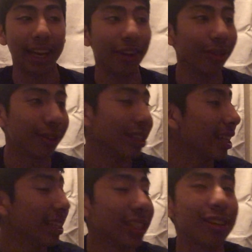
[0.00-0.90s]
I
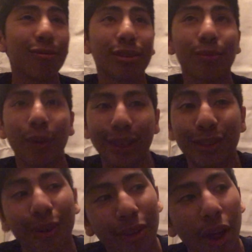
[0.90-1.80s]
understand, she was wed
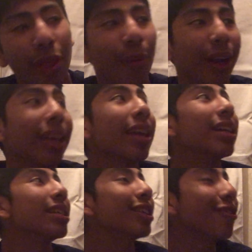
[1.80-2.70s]
to a Dothraki.
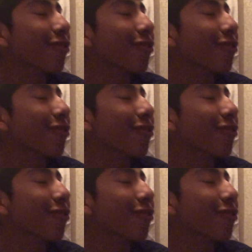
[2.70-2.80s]
She